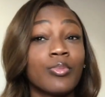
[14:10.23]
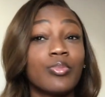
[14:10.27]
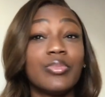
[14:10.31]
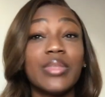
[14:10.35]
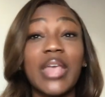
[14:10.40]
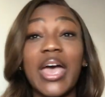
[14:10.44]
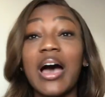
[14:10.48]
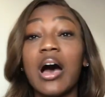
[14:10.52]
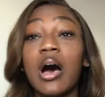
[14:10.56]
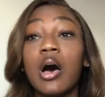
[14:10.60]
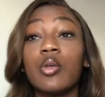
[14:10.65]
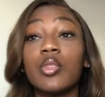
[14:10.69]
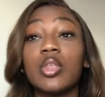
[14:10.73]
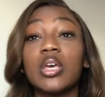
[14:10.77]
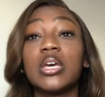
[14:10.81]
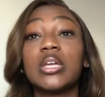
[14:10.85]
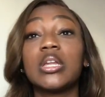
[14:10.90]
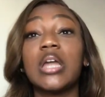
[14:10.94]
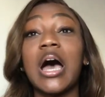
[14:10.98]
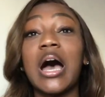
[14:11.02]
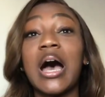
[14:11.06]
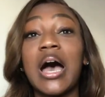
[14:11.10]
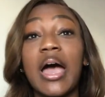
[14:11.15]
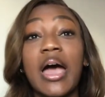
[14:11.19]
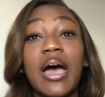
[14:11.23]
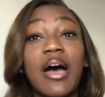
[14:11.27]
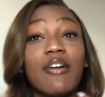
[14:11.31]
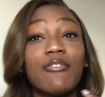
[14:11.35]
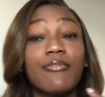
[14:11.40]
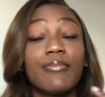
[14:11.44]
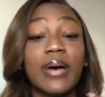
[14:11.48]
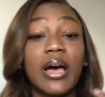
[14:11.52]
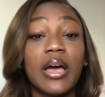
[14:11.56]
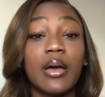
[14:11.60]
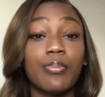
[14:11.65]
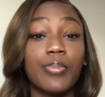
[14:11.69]
Now that I
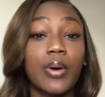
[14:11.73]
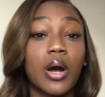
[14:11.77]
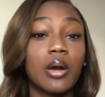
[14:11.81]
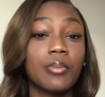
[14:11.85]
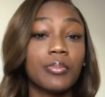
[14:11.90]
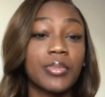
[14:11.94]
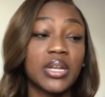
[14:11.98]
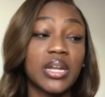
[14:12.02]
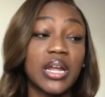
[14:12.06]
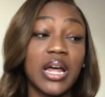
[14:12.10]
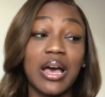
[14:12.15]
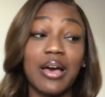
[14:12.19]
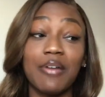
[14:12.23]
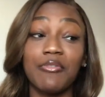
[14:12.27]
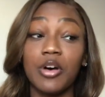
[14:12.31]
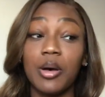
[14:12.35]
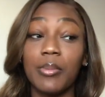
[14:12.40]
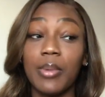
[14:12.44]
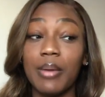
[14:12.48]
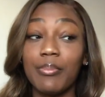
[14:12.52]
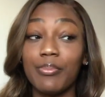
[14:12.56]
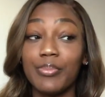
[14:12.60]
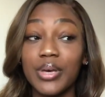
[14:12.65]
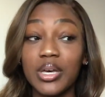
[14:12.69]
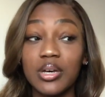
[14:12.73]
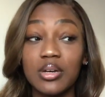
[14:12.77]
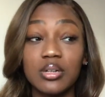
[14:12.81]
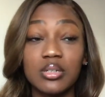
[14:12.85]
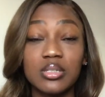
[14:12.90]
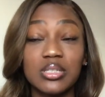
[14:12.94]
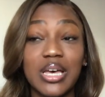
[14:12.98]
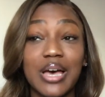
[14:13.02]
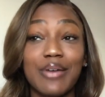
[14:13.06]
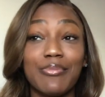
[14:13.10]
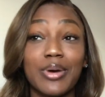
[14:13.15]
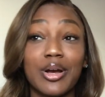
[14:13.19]
have my apartment, I have all my
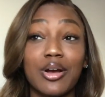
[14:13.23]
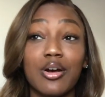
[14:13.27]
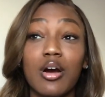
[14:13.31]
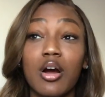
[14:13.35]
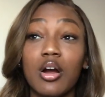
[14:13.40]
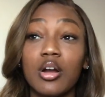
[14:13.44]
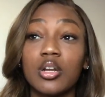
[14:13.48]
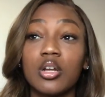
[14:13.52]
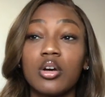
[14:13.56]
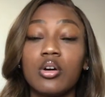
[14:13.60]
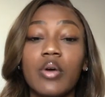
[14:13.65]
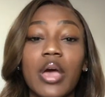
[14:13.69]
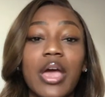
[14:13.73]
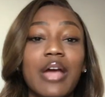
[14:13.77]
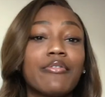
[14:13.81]
bills, I have my car note,